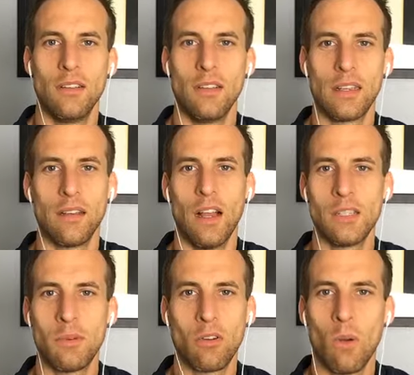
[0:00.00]
Like a
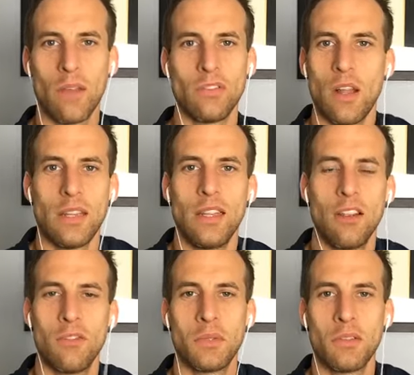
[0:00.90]
husband or a wife is not taking
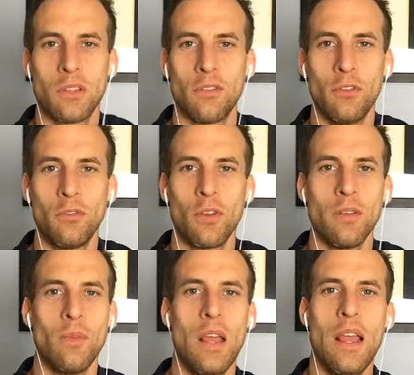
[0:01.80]
care of themselves on the food
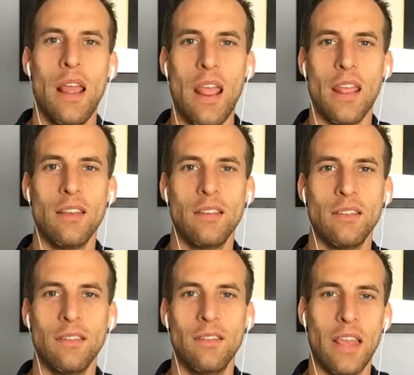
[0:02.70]
front, and
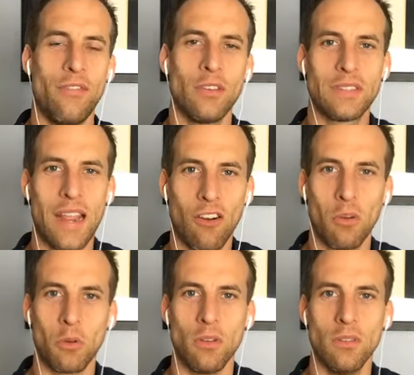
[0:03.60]
they feel
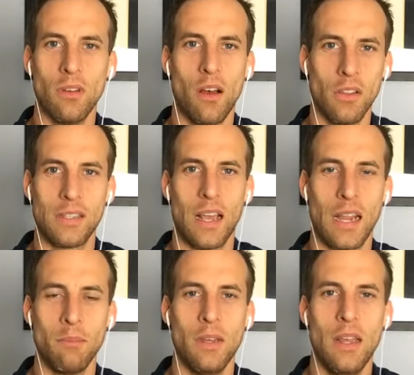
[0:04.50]
terrible all the
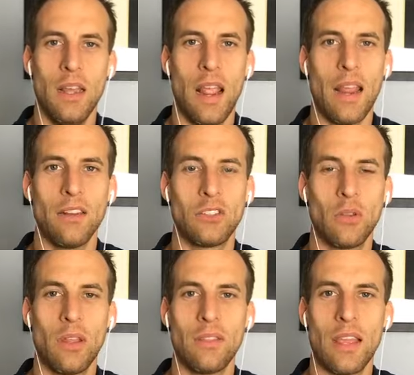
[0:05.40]
time, and
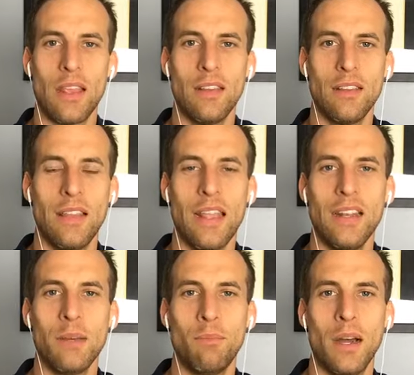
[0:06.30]
so that they they
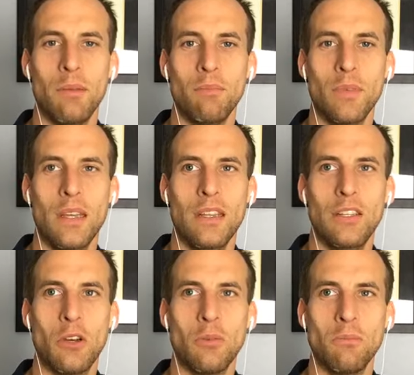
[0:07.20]
end up. Um,
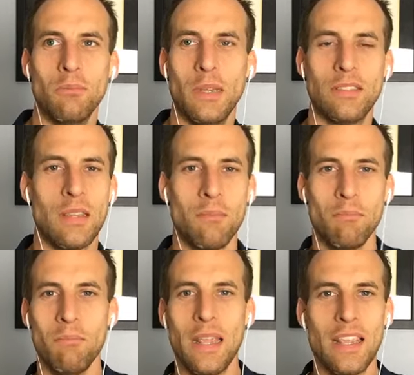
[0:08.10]
you know, basically
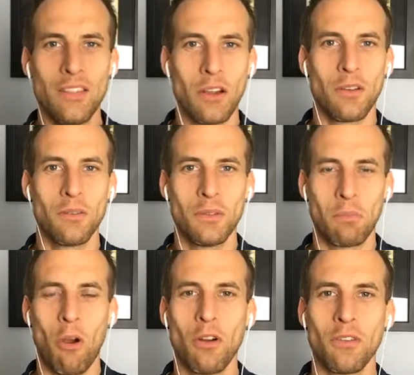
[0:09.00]
making their, their
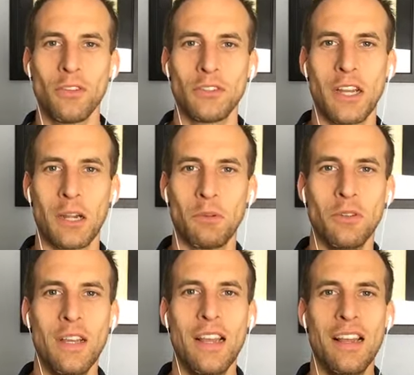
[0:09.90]
partner feel
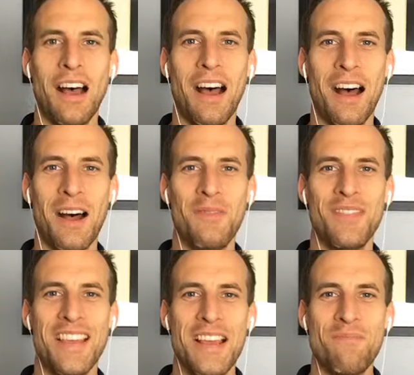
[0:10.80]
terrible
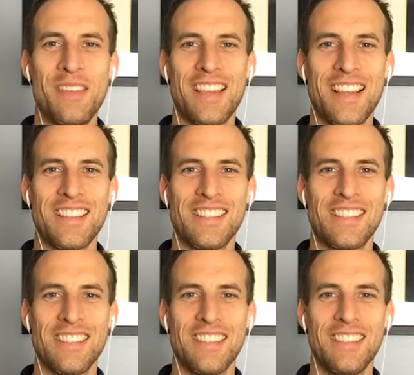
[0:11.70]
um,
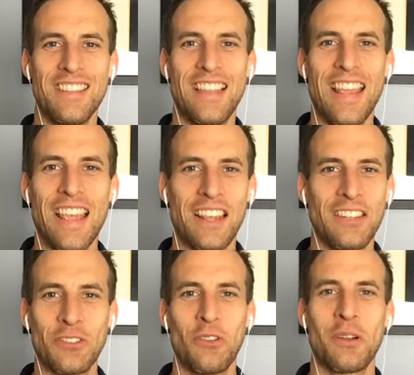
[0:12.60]
because they can't
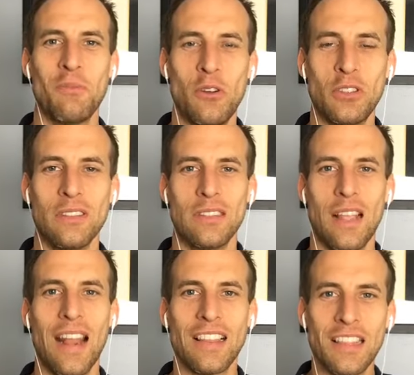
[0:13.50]
control their emotions.
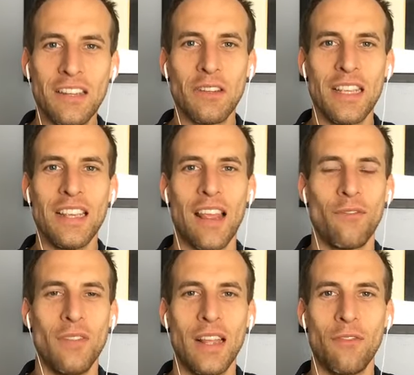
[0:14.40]
And it literally, if,
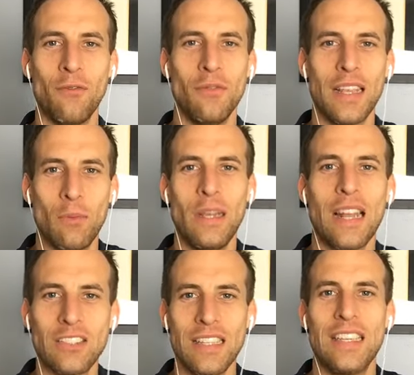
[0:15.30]
if like we could
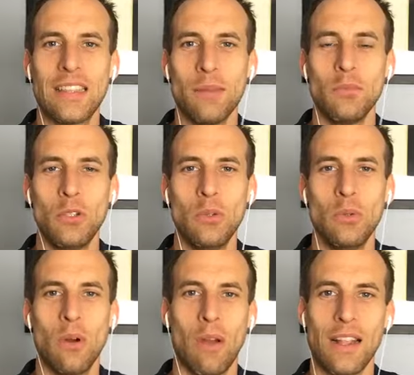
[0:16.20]
actually get them
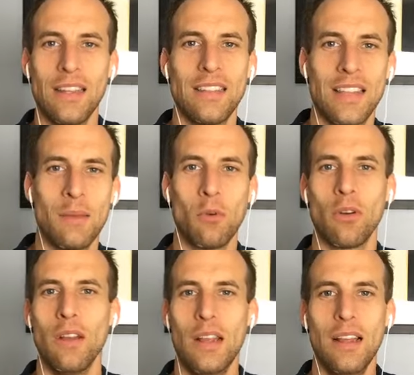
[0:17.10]
to, or I could get them,
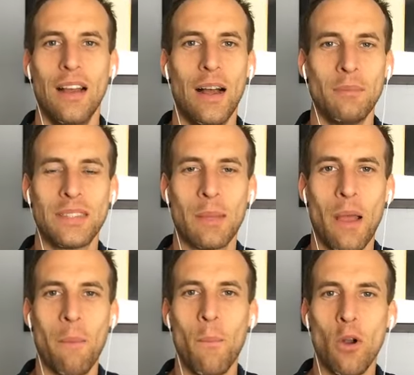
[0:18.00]
or um,
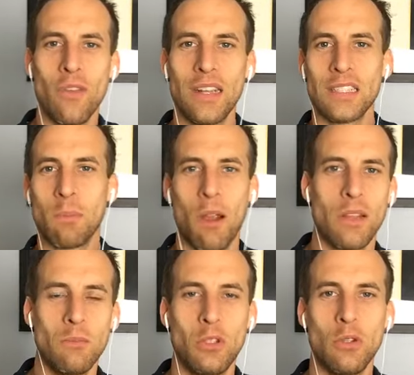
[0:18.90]
somehow motivate, inspire
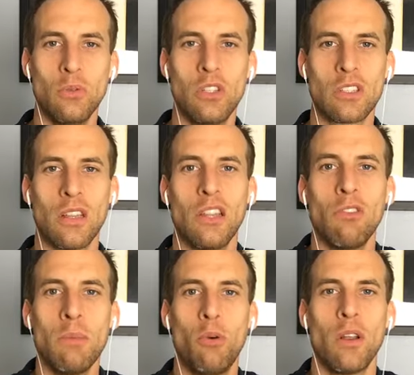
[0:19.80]
them to just
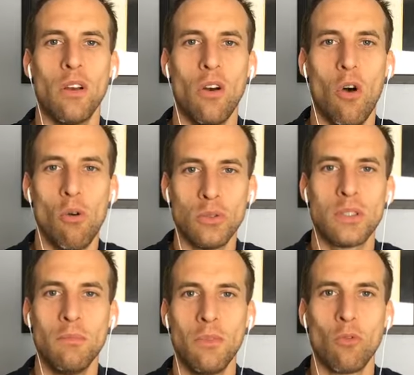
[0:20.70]
literally put
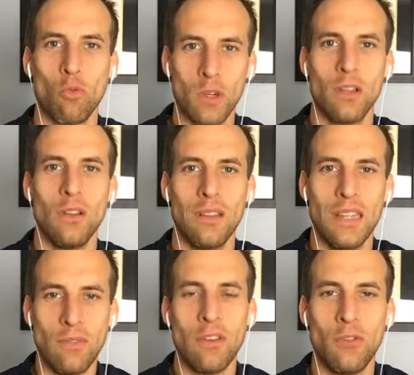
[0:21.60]
wholesome, real,
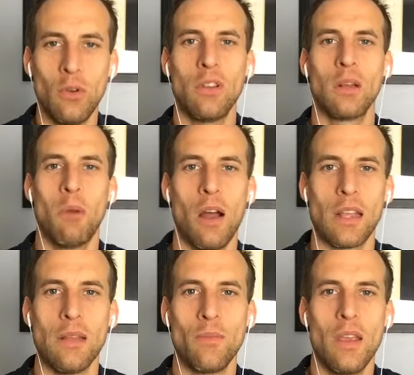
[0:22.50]
living food into their
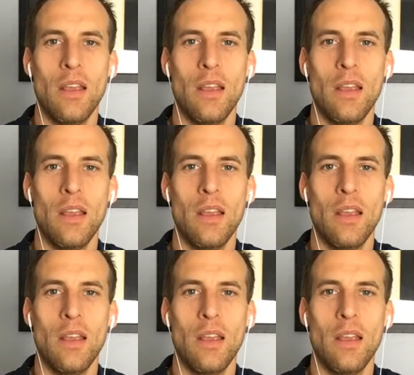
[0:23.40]
body,